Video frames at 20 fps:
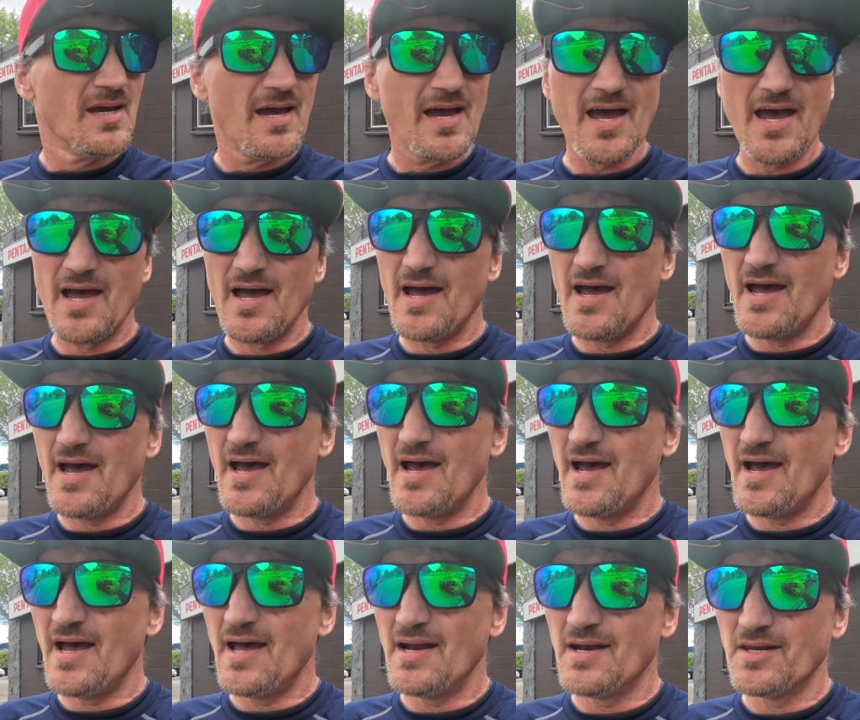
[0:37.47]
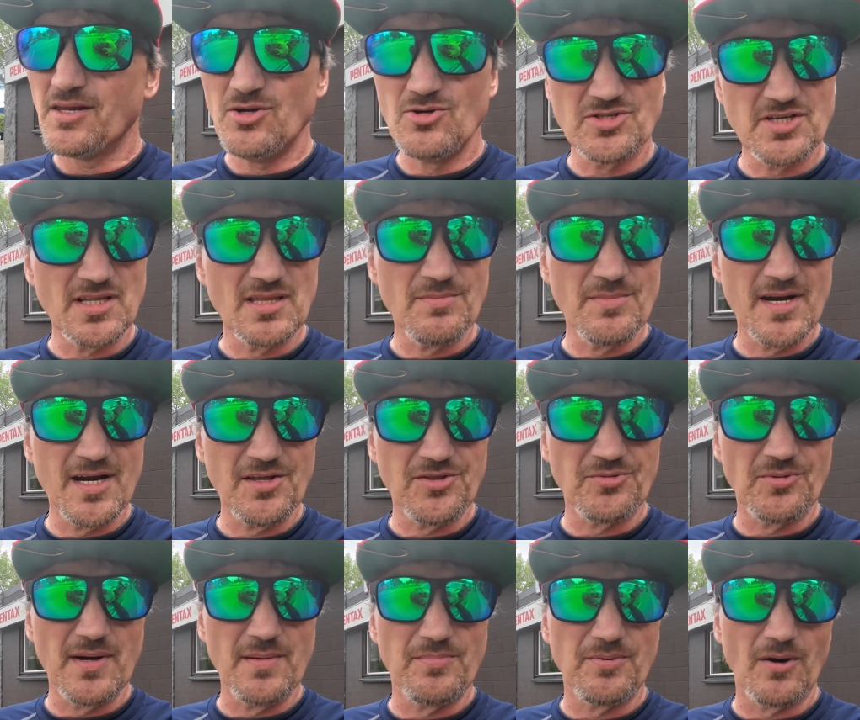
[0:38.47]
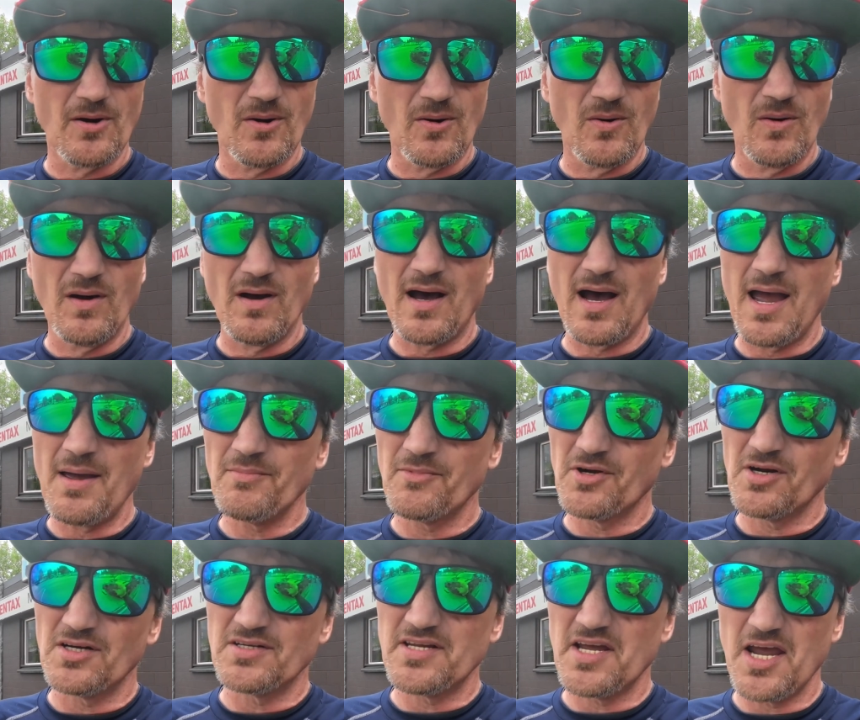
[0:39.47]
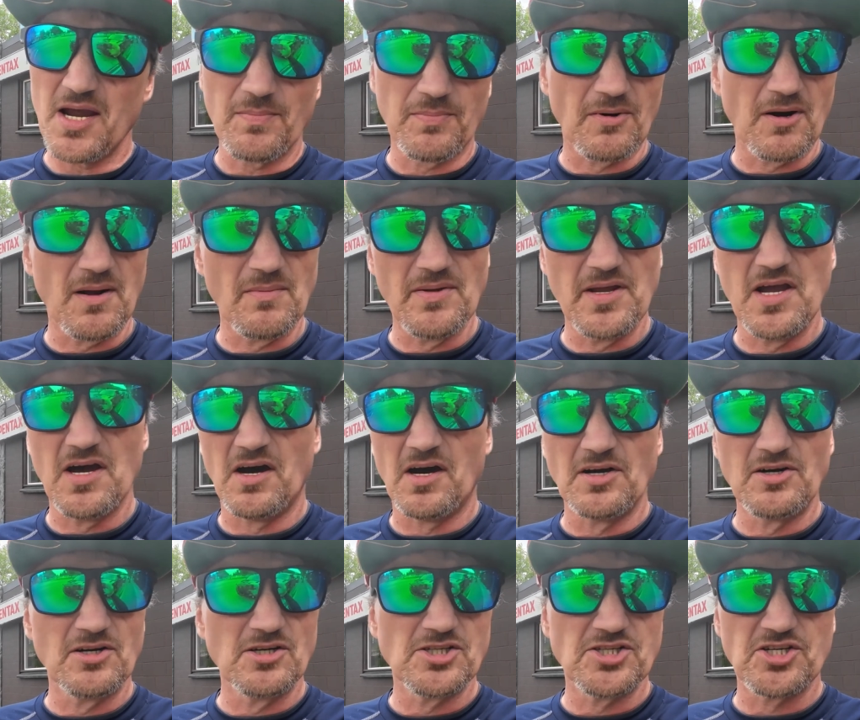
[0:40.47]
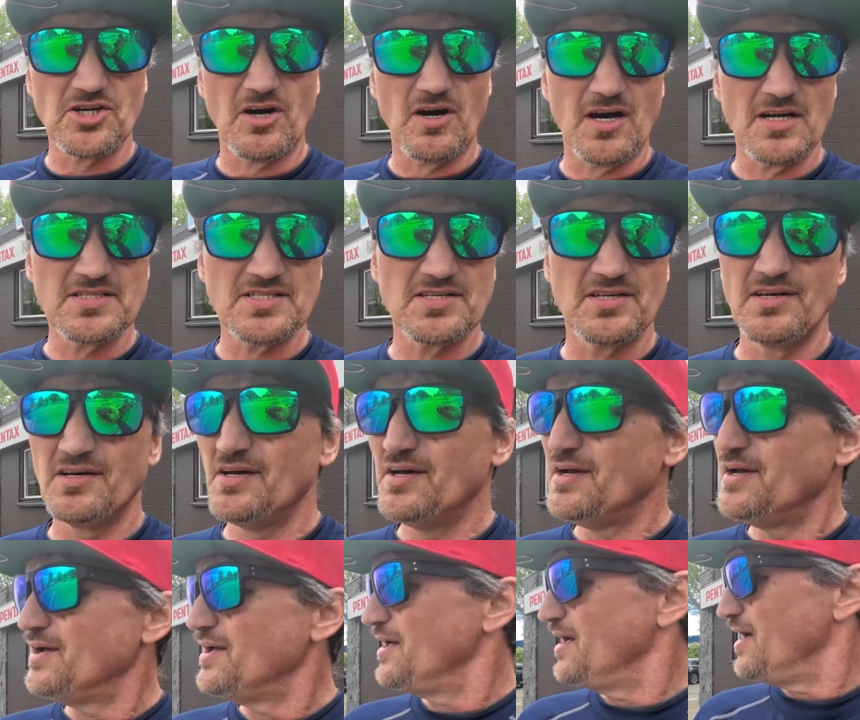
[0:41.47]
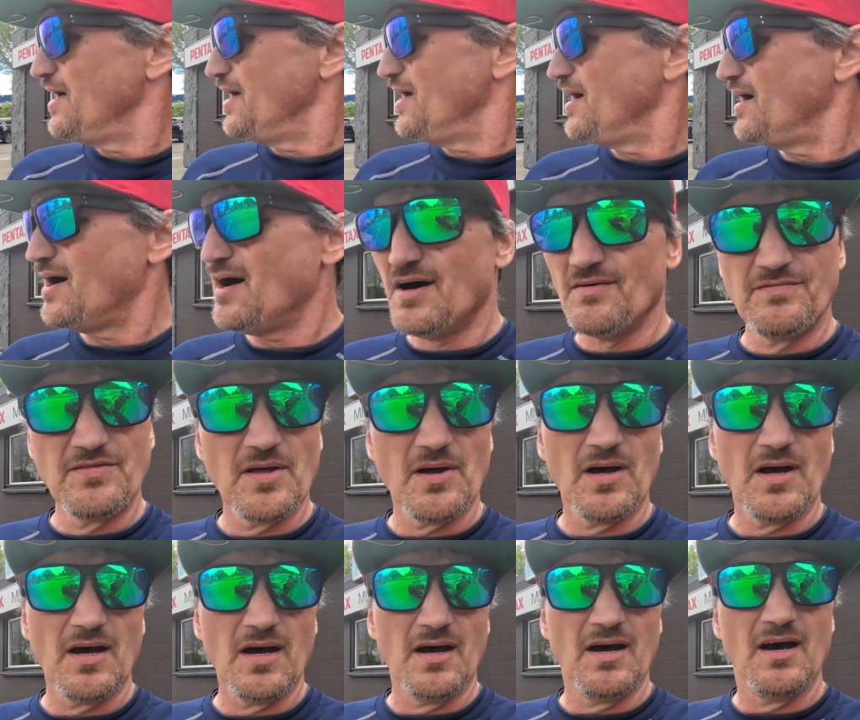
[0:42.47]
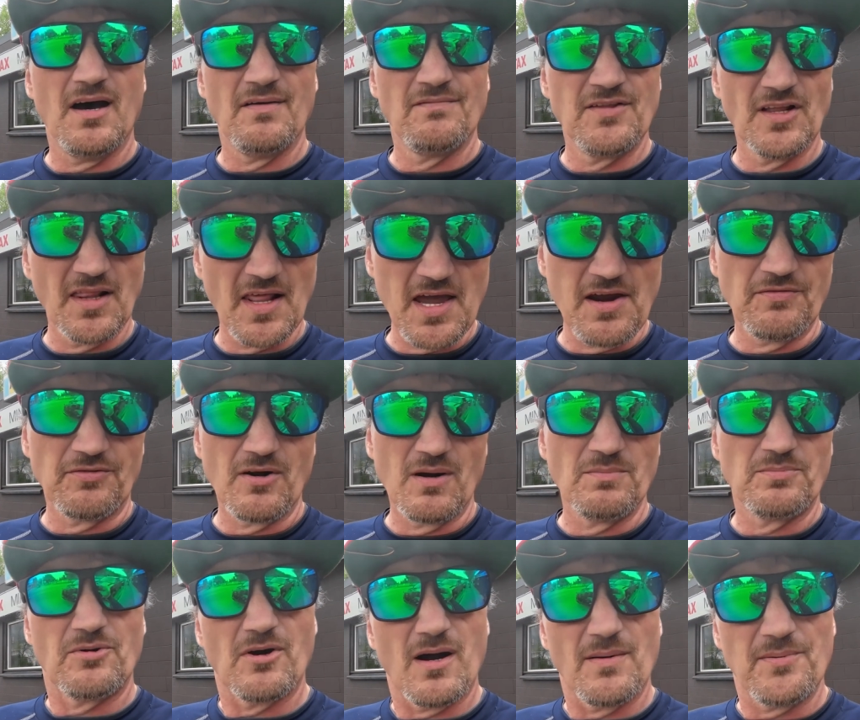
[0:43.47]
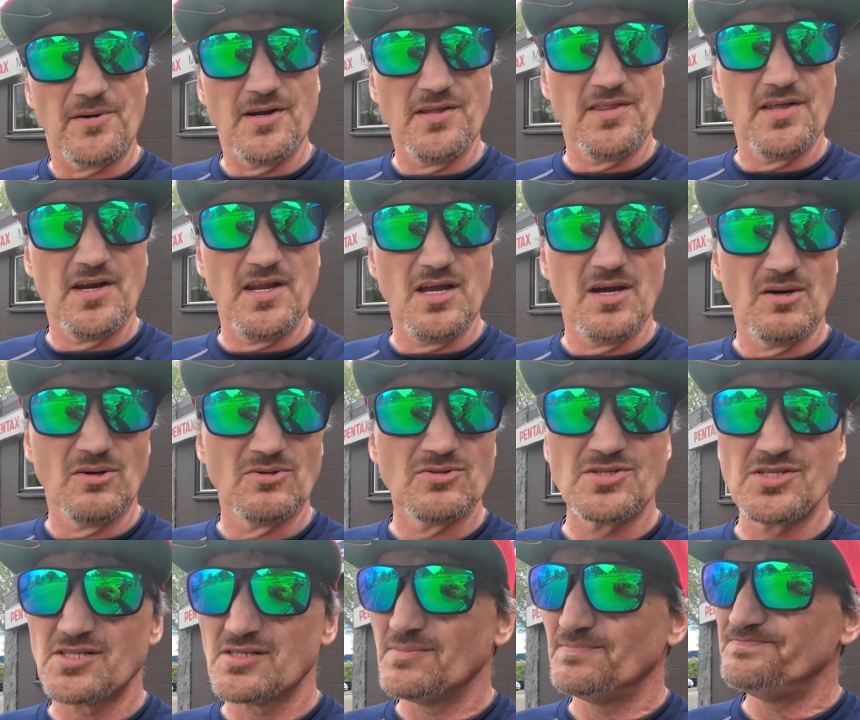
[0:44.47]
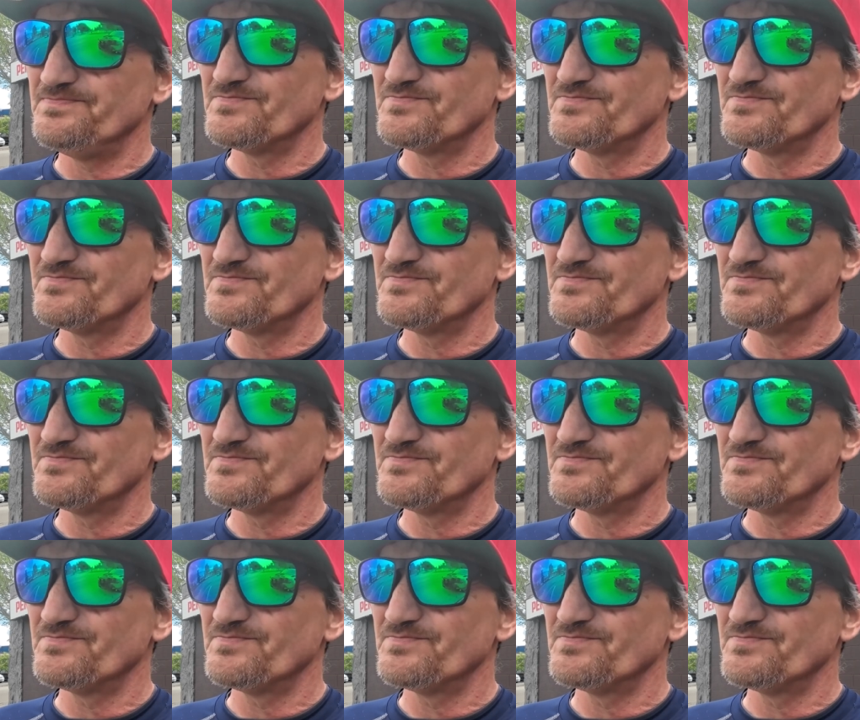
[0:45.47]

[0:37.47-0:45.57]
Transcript: and using the Mini 3 Pro, I'm going to take probably 100 shots of the lakefront property that he owns,